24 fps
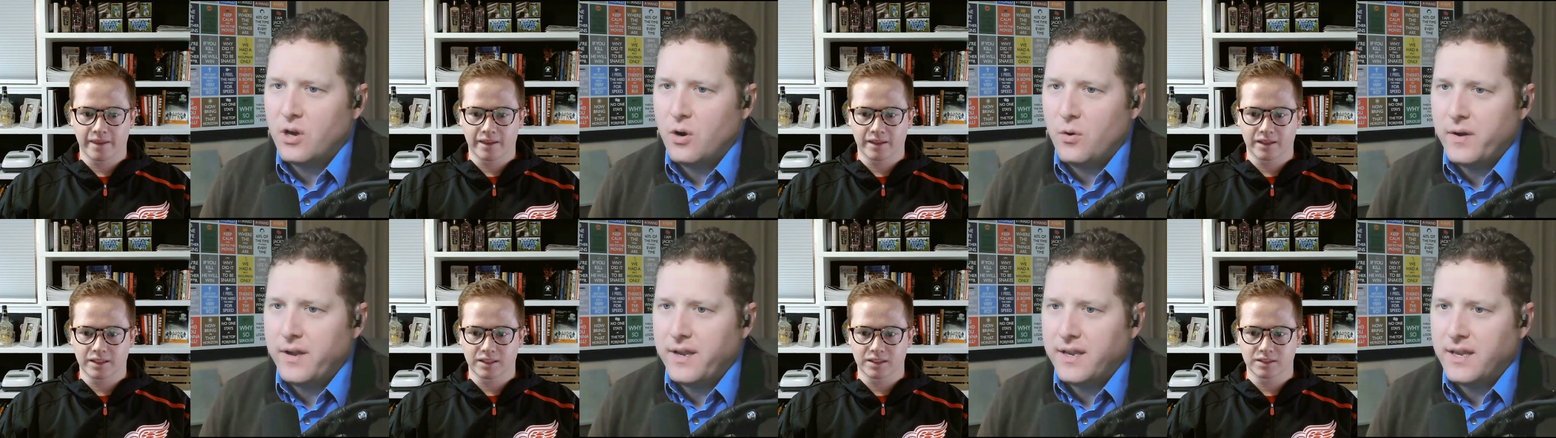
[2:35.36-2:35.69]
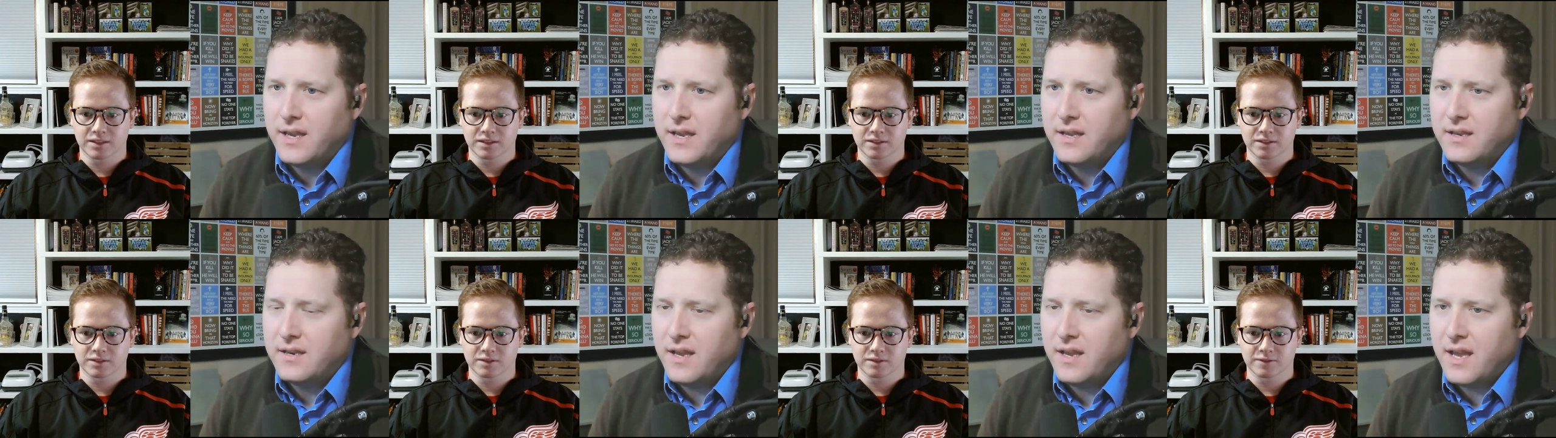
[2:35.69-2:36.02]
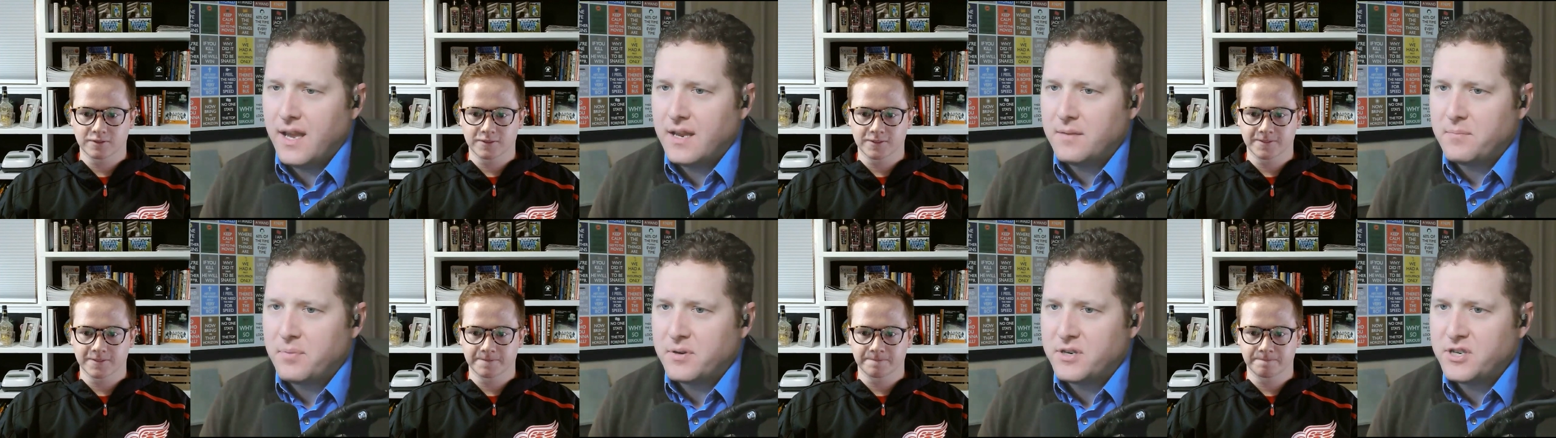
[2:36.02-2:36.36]
Speaker 1: going and
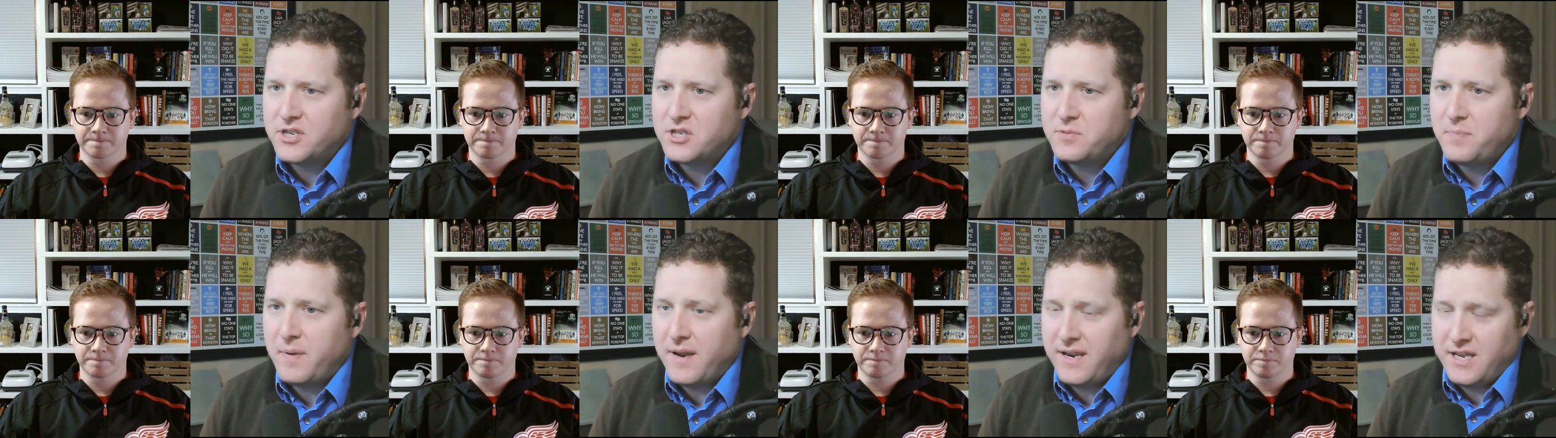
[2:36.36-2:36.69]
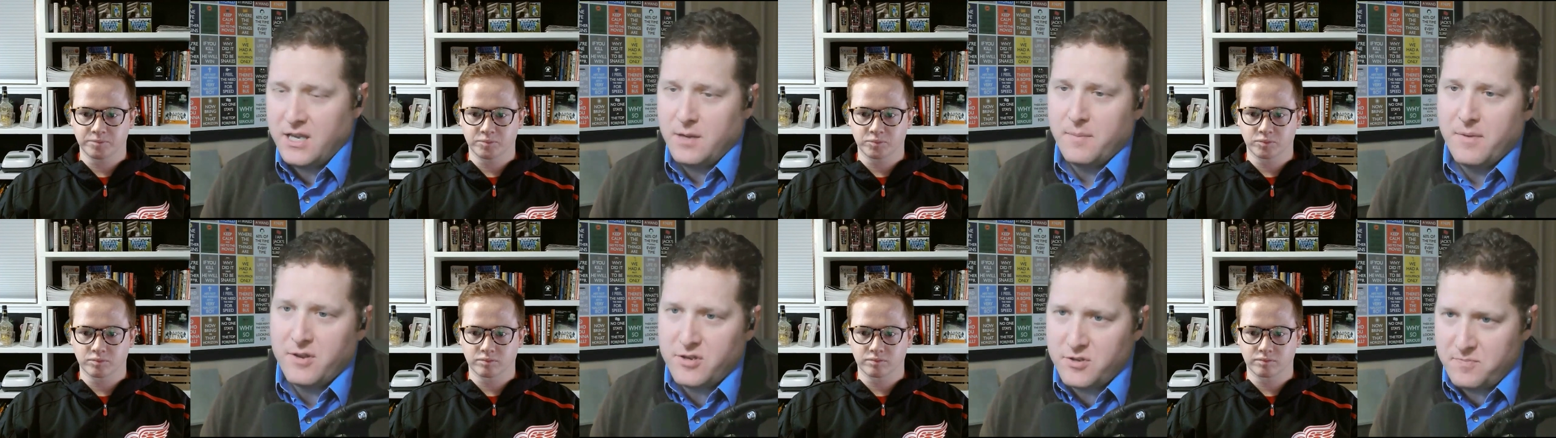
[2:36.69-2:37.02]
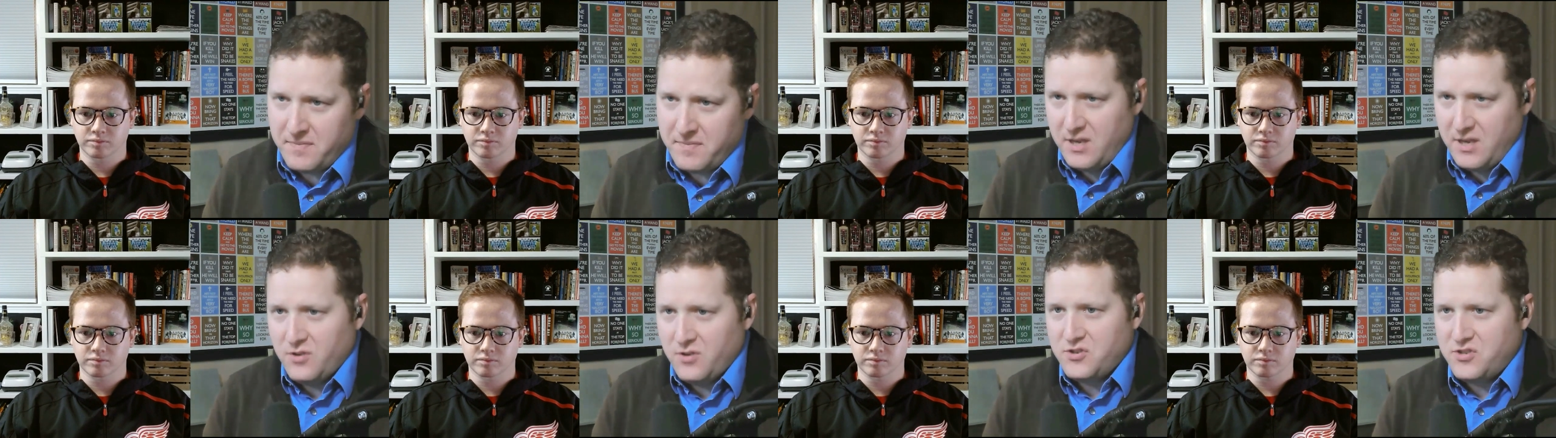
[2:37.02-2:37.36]
and participating. You mentioned
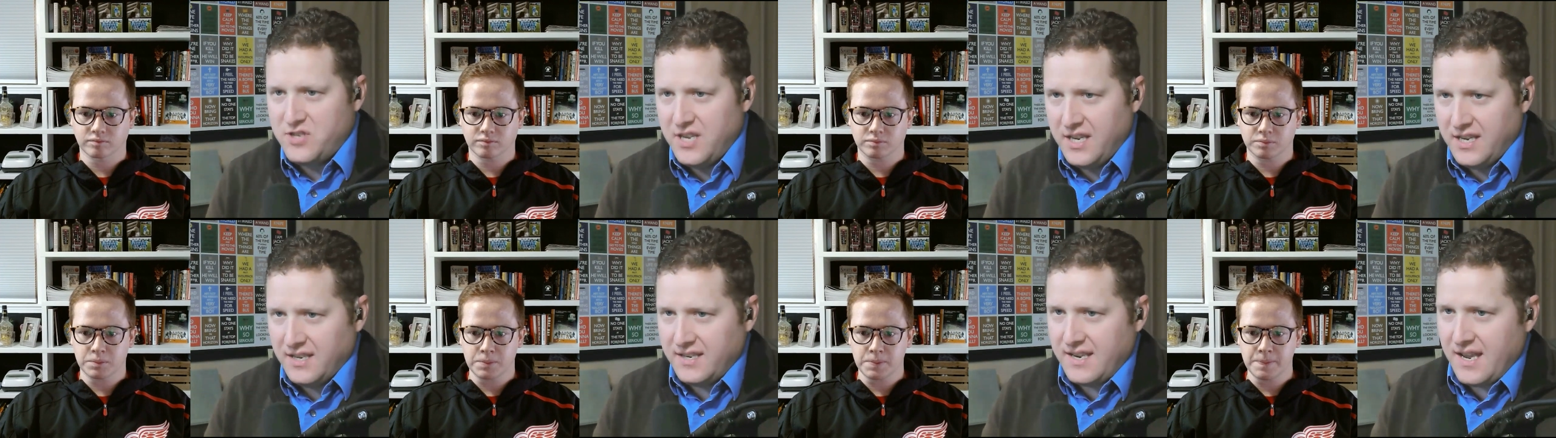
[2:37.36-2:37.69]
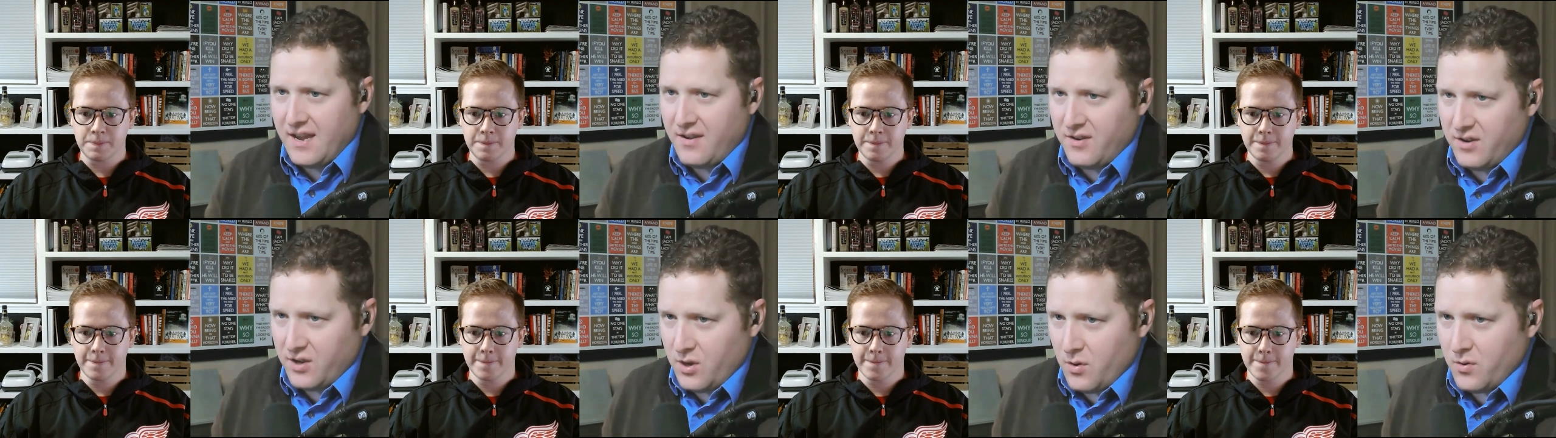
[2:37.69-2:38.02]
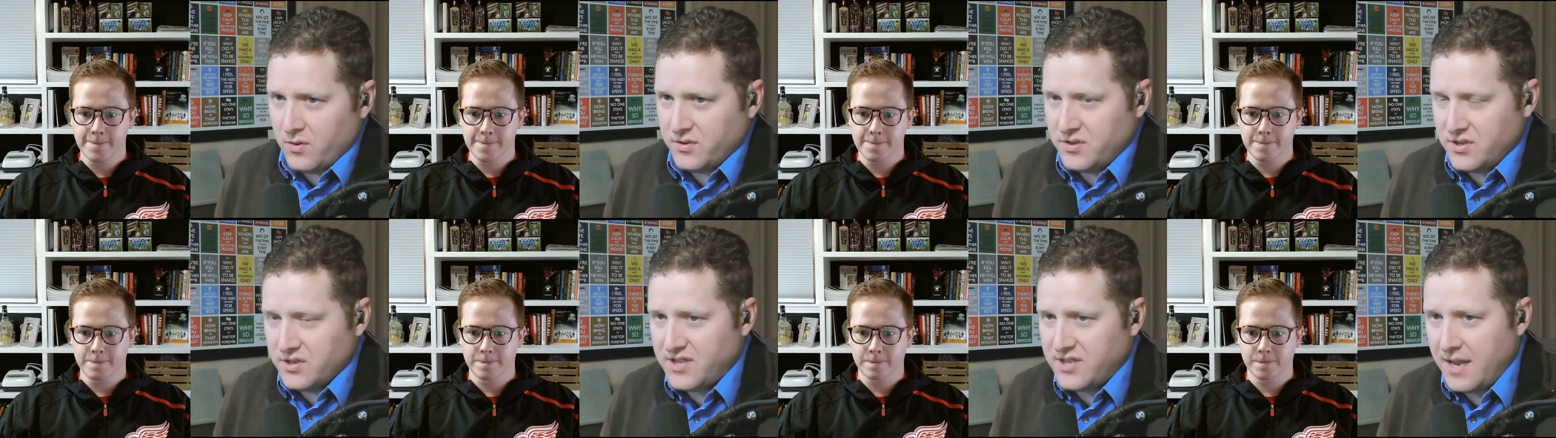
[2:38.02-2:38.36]
you know sneaking down and going
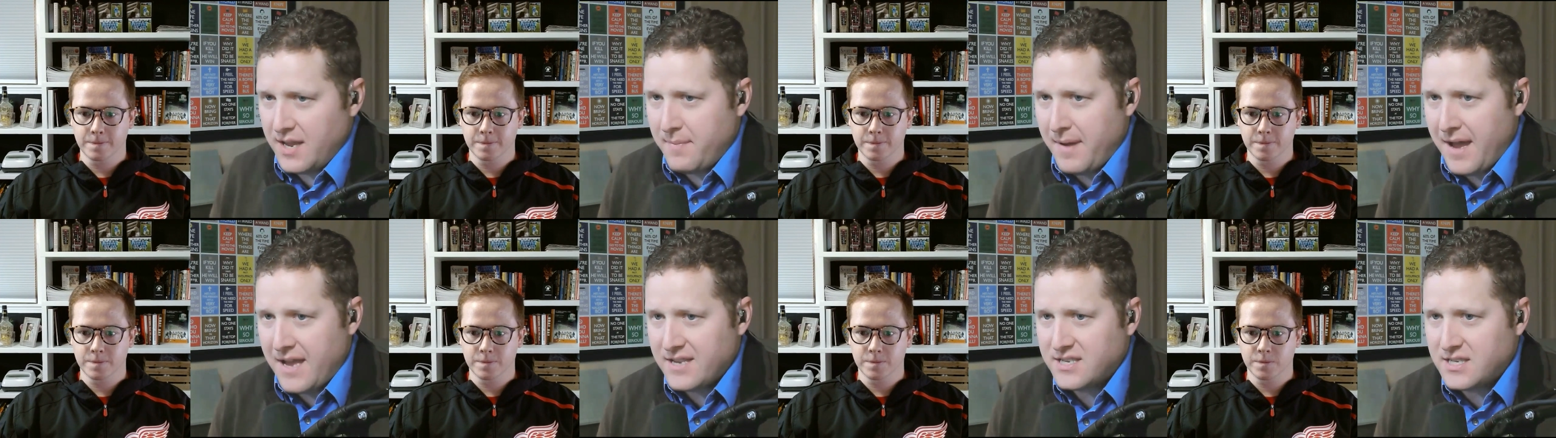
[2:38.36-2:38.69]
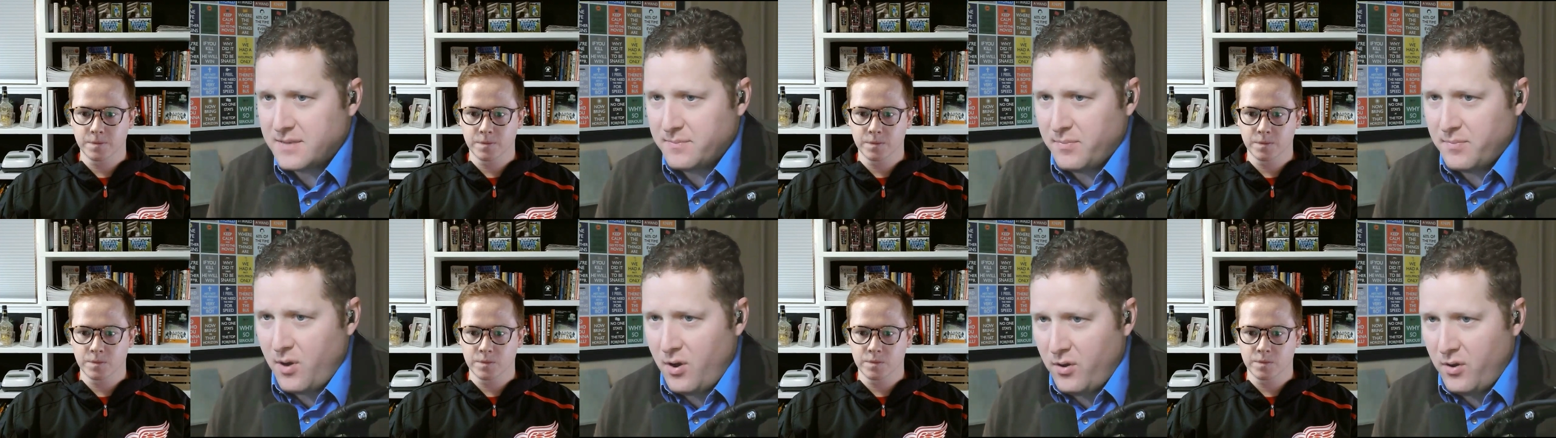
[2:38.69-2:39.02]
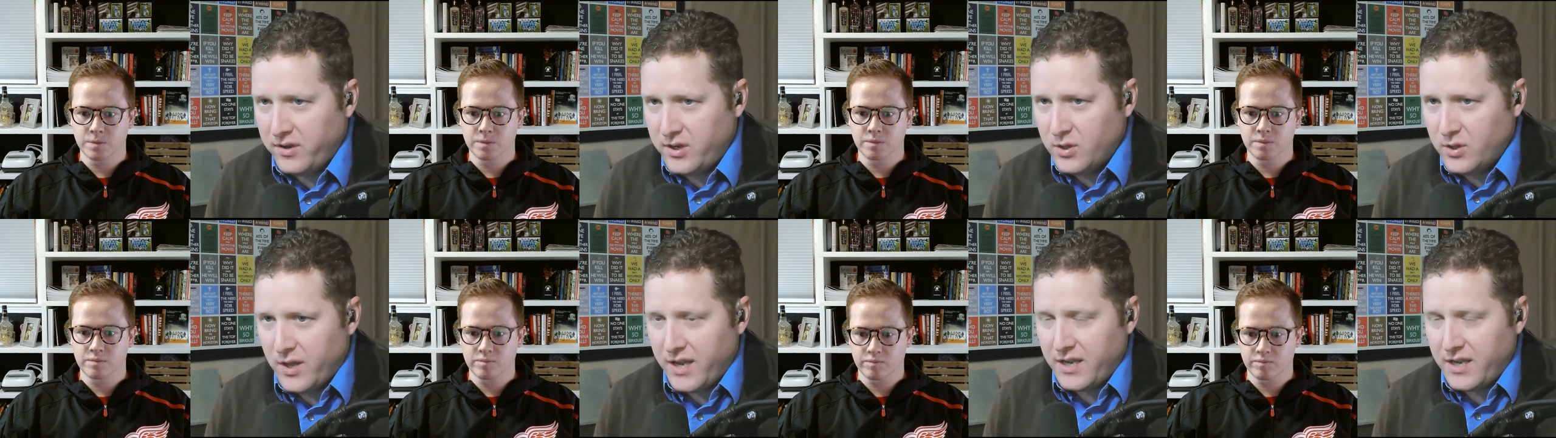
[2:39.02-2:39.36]
to state basketball, and
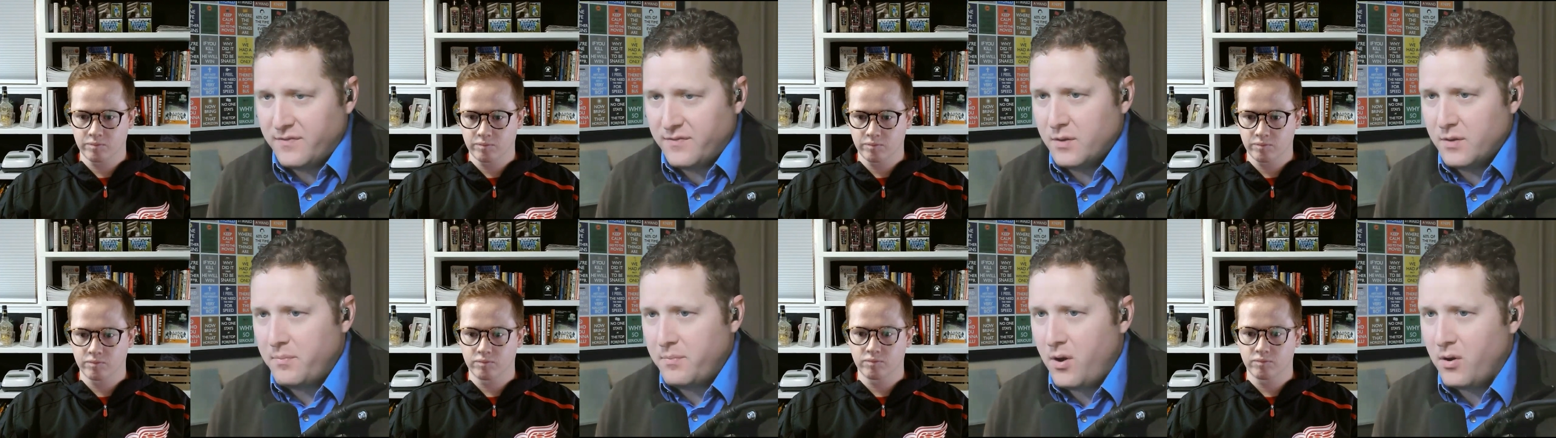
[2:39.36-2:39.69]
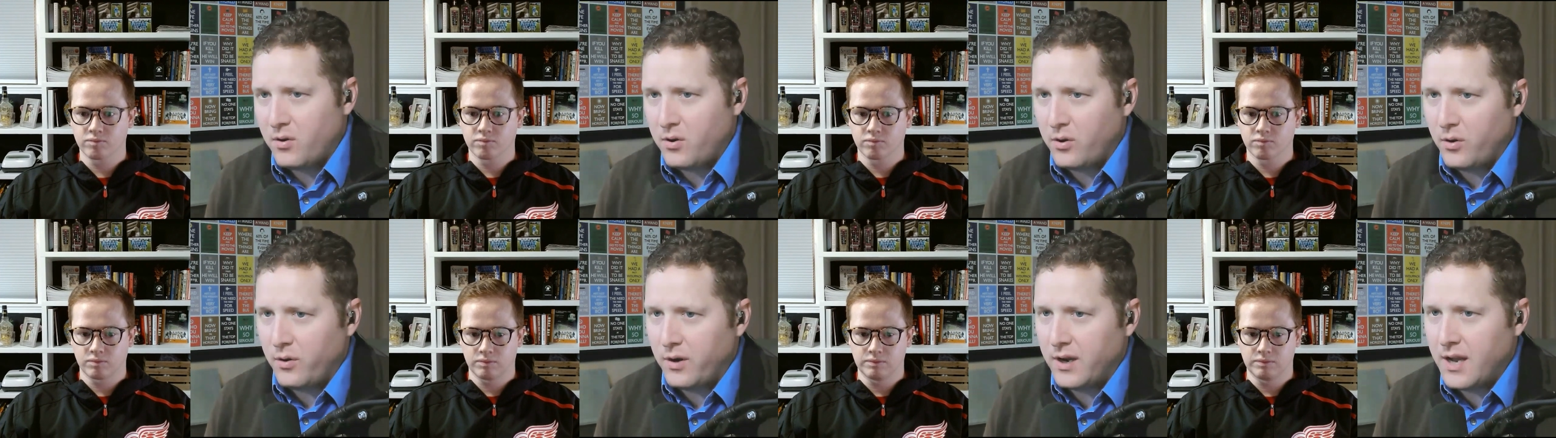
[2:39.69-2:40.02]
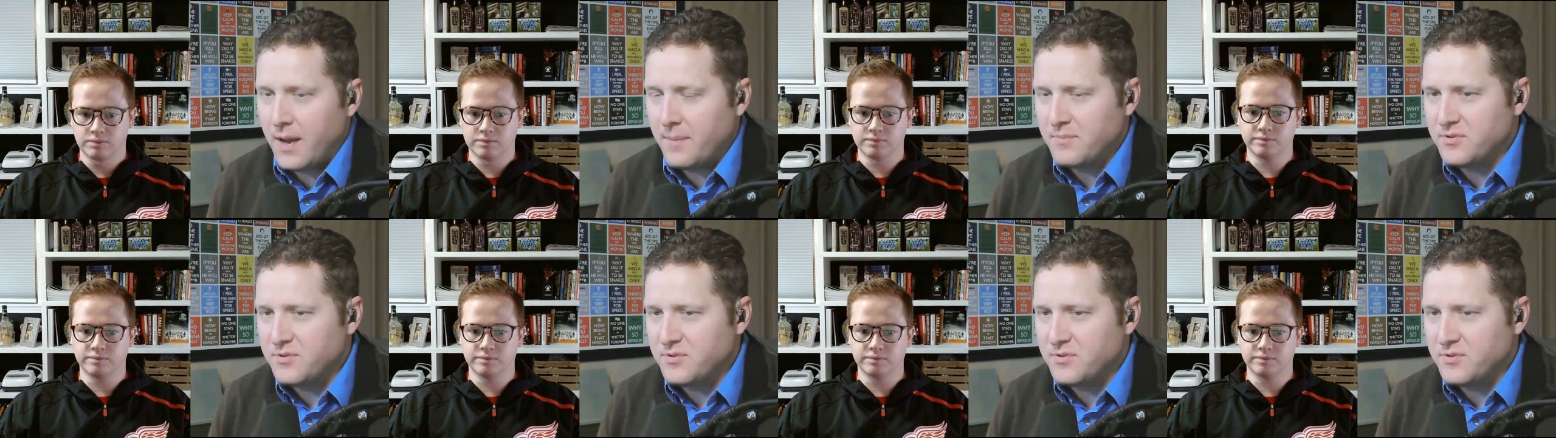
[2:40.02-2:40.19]
you like football growing up.